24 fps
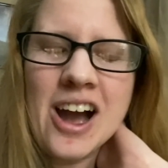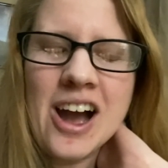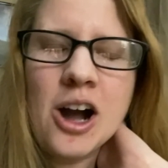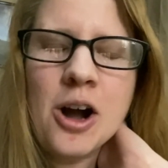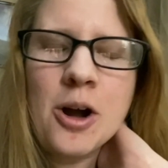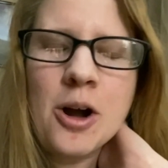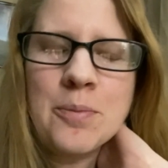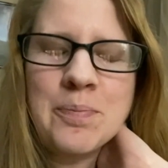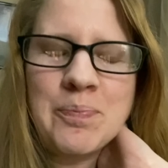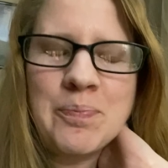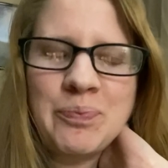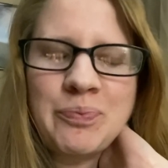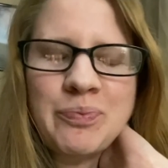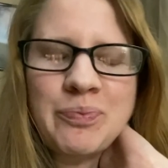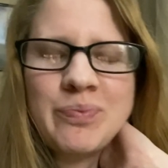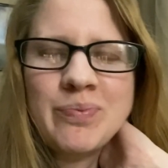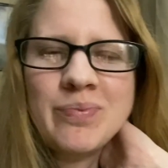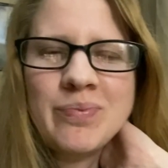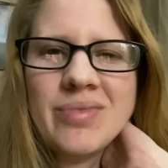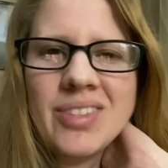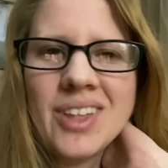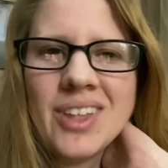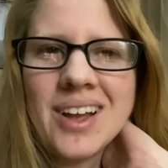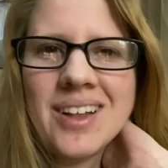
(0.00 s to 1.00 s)

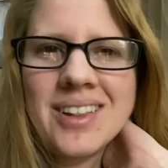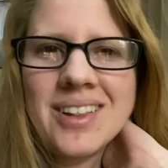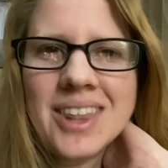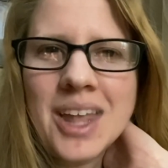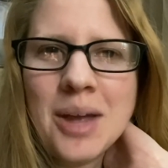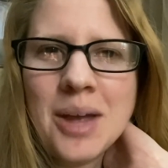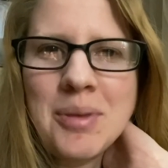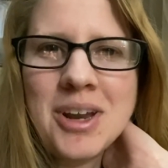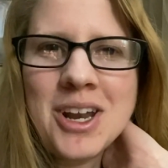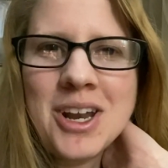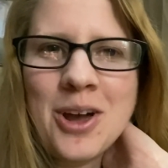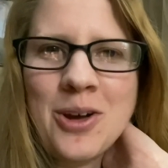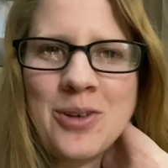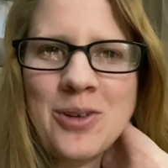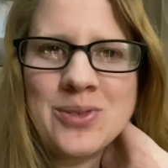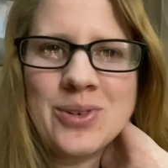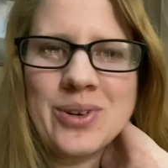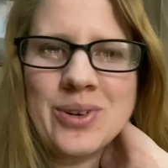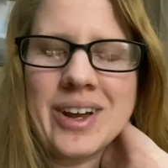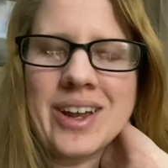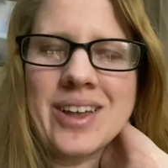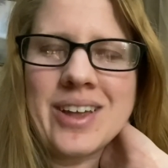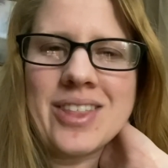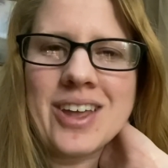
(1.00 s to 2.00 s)
Let me
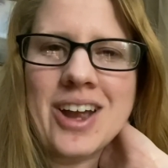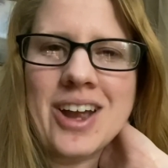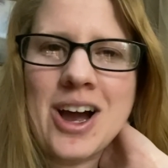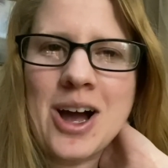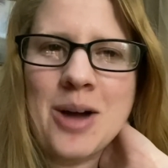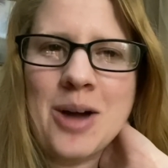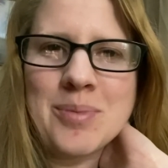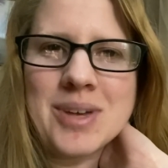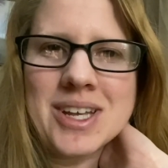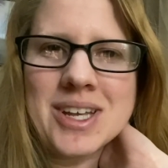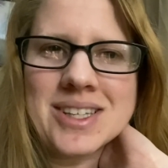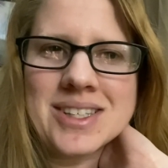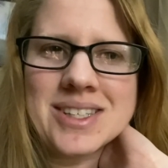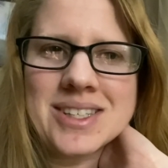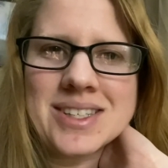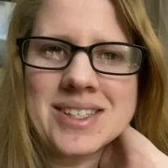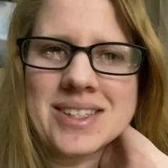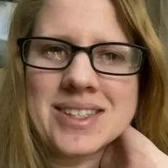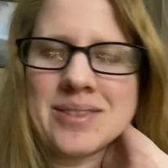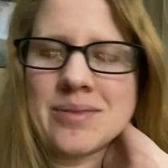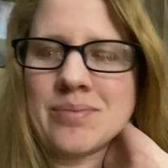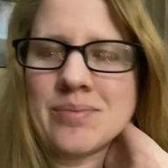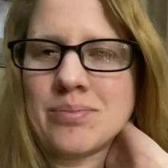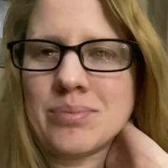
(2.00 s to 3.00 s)
know in the
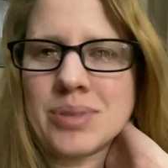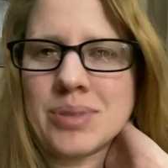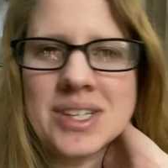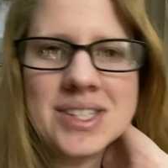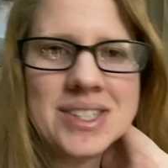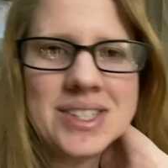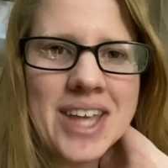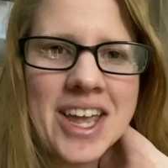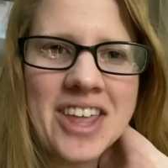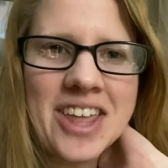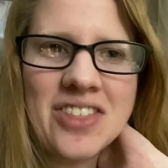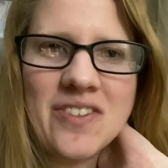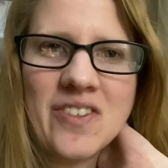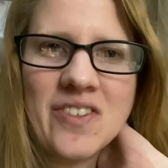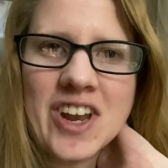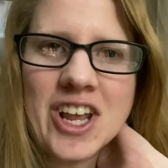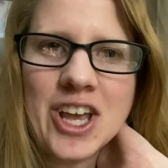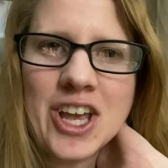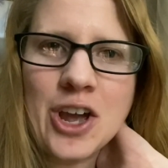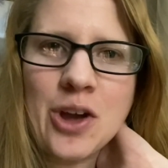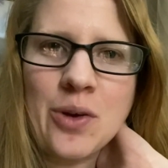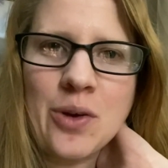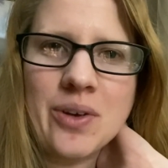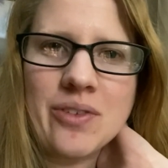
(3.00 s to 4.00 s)
comments. Please like
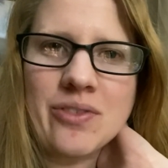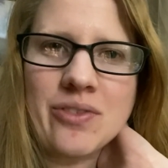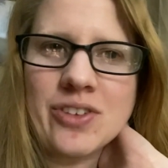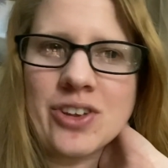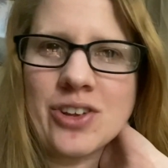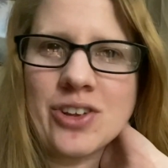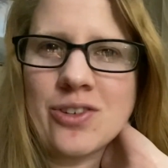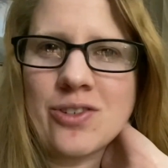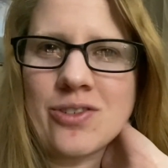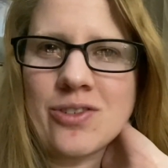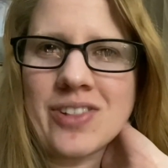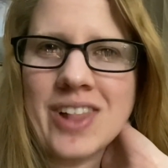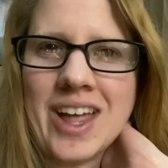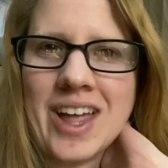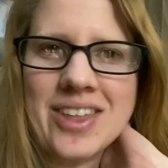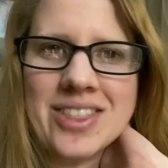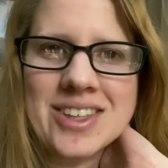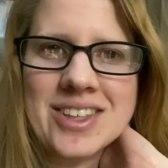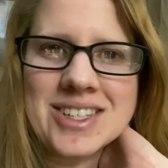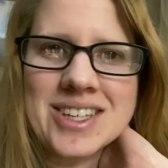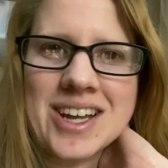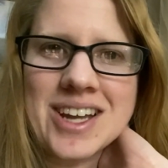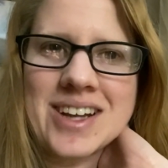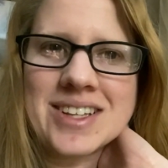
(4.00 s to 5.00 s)
the video if you
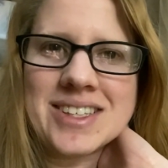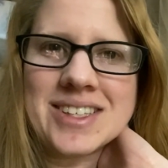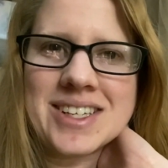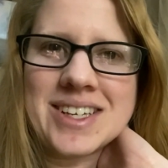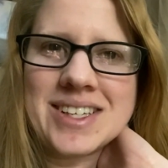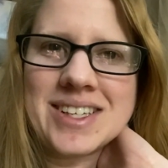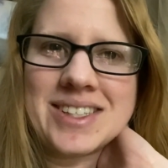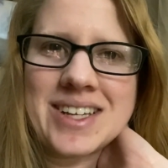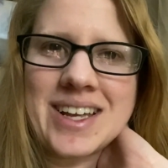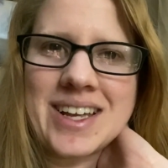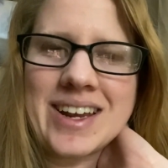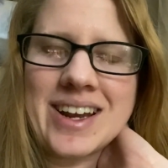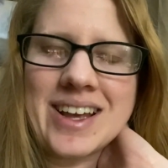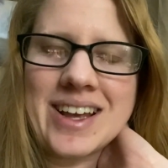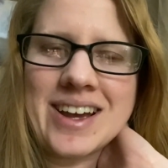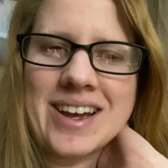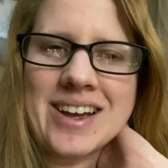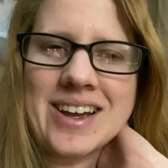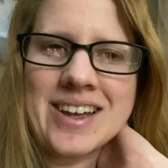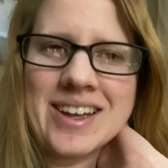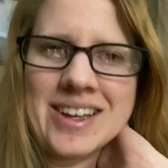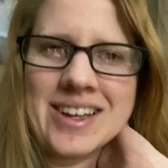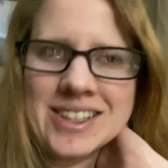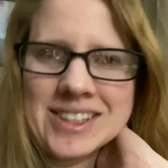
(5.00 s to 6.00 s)
like this content,
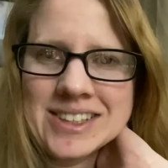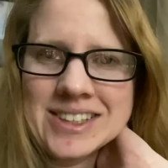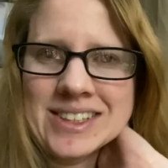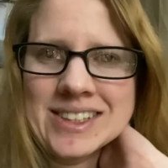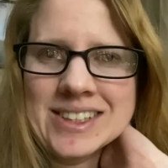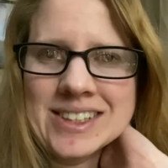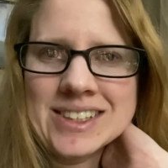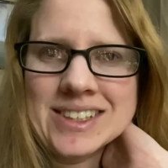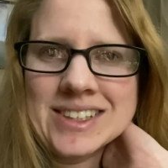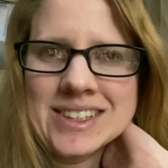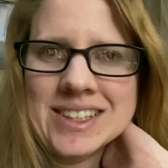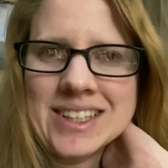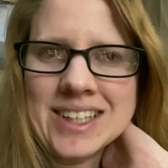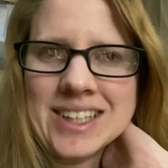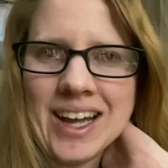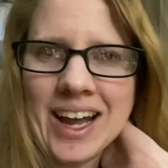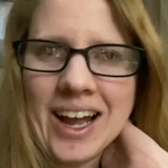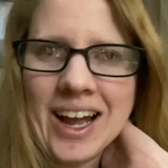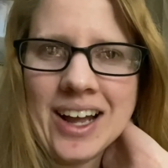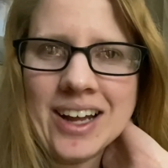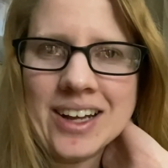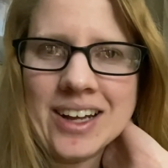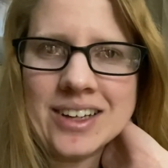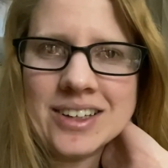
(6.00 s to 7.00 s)
and
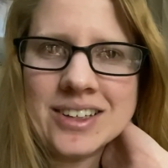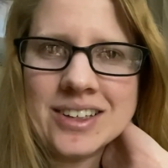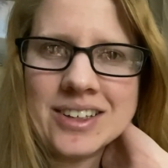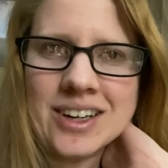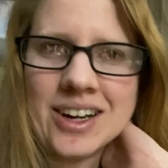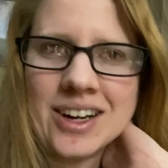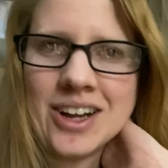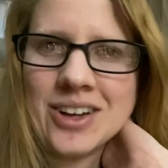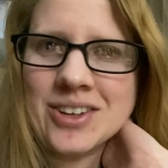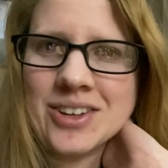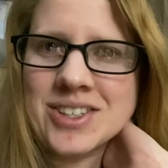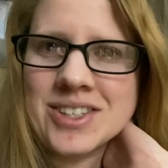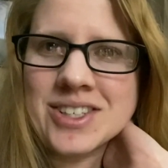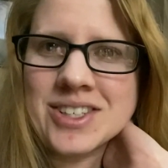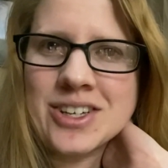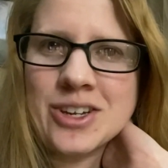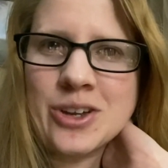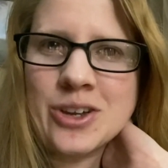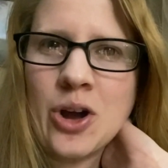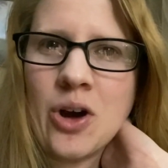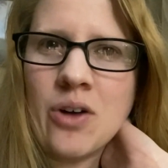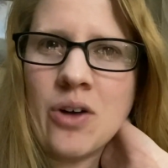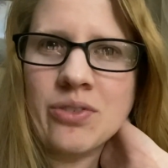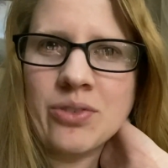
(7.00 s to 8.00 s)
I'll
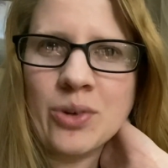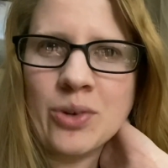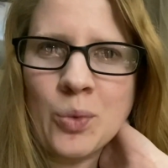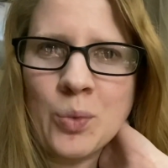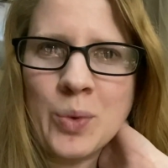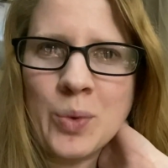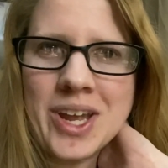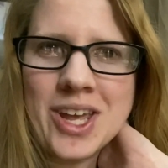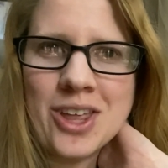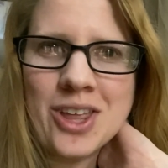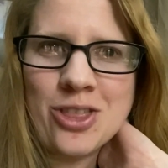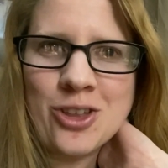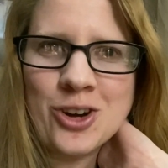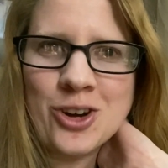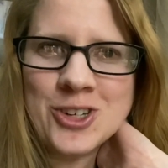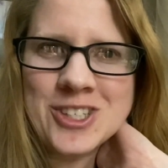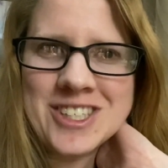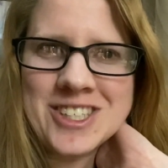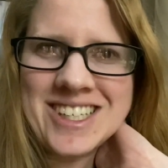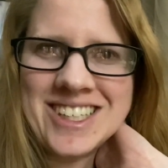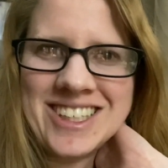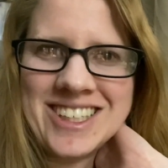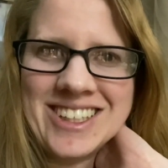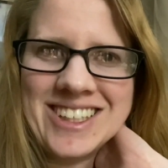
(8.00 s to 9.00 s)
see y'all for week 13.